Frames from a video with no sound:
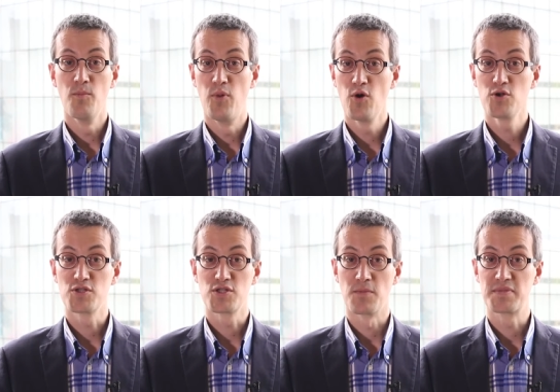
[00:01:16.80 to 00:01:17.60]
birds
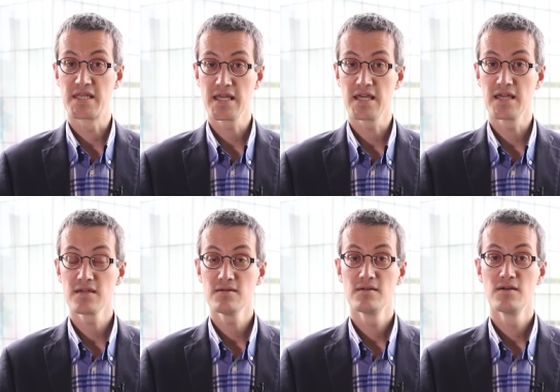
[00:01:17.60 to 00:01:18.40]
stop
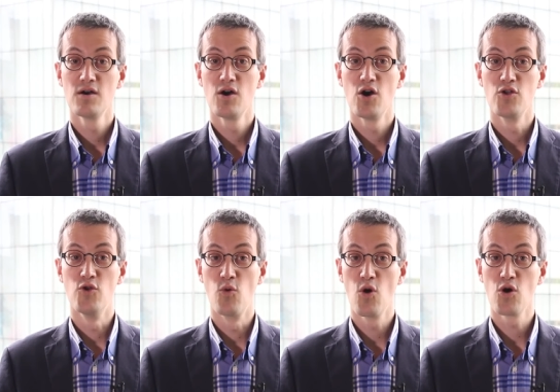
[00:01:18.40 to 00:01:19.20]
singing,
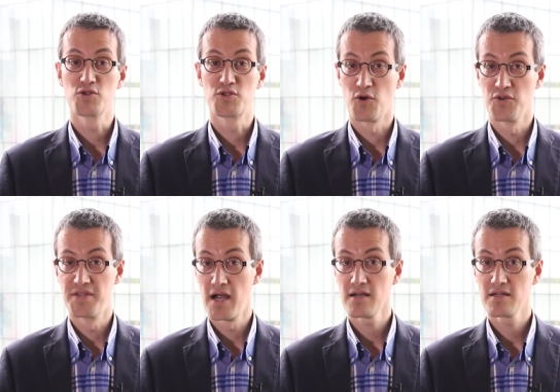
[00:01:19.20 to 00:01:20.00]
the world turns
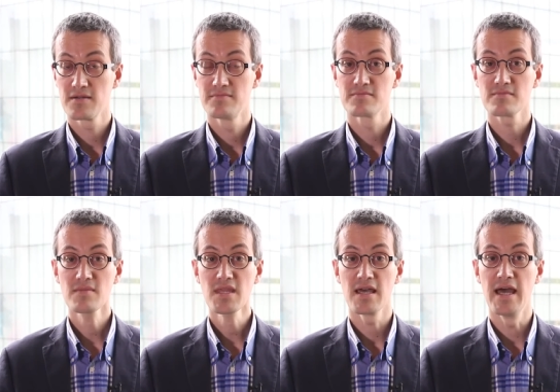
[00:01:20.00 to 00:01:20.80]
dark,
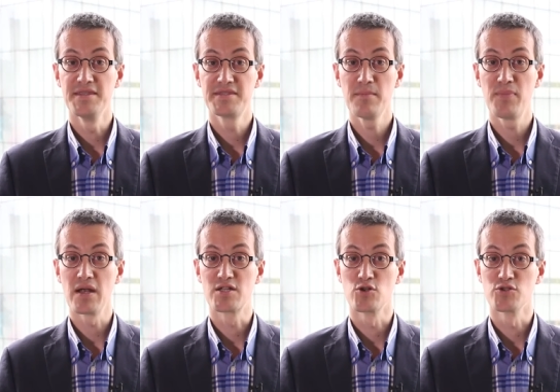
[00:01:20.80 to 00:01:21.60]
and
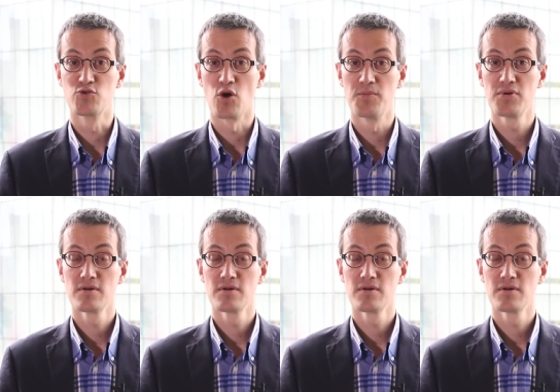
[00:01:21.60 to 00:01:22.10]
temperatures drop.